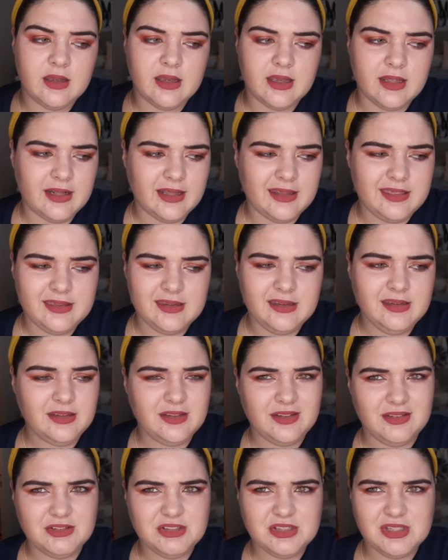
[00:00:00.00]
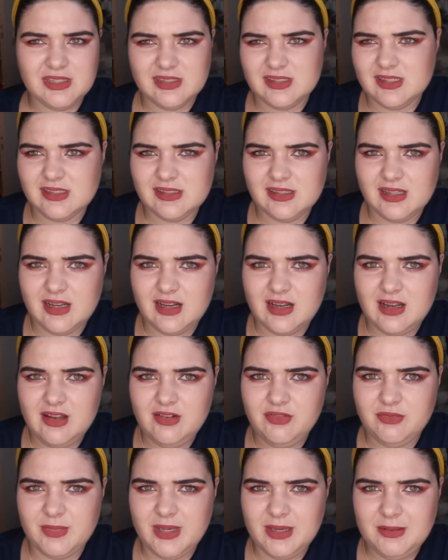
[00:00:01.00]
and I think usually
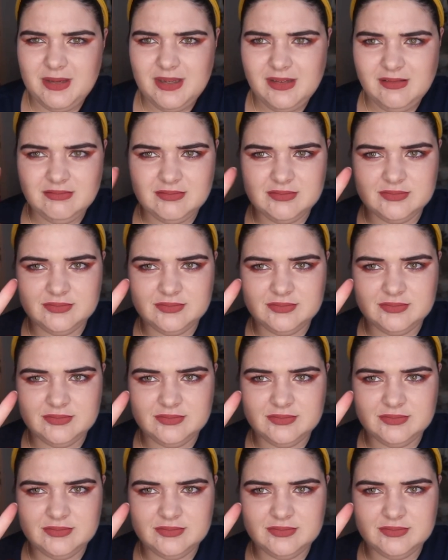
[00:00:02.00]
6.5 maybe,